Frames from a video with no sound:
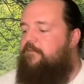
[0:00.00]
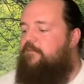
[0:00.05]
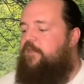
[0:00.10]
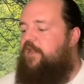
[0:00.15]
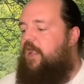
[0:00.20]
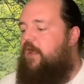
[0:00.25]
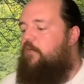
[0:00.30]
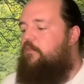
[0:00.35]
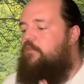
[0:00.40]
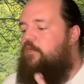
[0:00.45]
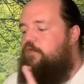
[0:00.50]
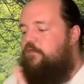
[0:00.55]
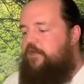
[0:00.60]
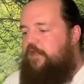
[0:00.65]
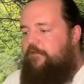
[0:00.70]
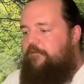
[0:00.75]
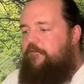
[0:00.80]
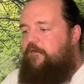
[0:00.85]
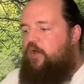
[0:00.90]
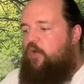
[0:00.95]
Now,
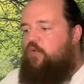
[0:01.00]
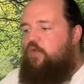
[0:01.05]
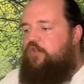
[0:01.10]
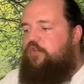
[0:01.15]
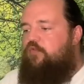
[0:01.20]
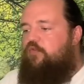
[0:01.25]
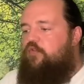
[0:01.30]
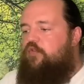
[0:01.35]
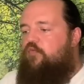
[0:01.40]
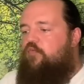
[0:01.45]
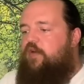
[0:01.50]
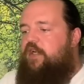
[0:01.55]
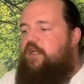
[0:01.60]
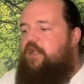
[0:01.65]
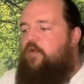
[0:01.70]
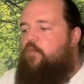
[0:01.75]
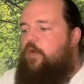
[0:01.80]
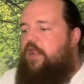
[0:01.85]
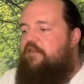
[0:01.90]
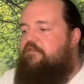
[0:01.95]
moving forward through the
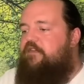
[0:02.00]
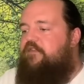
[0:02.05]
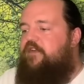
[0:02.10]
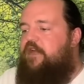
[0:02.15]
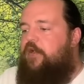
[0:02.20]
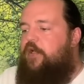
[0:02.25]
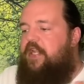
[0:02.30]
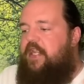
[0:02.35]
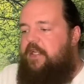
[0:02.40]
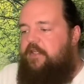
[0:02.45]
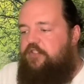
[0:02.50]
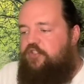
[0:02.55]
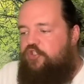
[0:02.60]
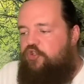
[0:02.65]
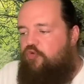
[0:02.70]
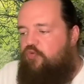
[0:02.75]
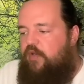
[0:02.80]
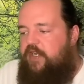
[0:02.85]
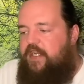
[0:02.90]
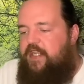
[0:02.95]
reading, we have a very
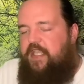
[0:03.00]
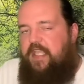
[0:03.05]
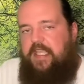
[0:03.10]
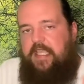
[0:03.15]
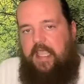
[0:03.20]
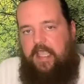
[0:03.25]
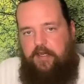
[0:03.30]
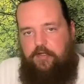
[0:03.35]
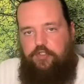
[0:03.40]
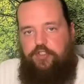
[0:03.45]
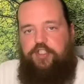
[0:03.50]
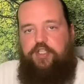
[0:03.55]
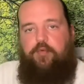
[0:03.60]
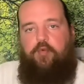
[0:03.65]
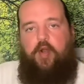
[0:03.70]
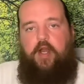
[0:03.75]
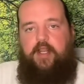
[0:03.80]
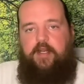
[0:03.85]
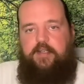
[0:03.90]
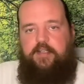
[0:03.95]
intriguing energy
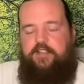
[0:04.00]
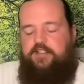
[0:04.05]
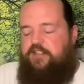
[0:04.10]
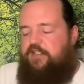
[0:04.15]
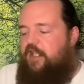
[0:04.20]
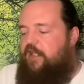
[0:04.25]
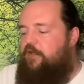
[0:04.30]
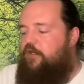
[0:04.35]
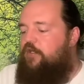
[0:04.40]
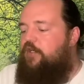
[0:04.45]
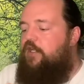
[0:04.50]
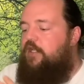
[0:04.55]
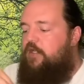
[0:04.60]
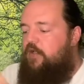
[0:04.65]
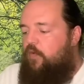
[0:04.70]
right in the center.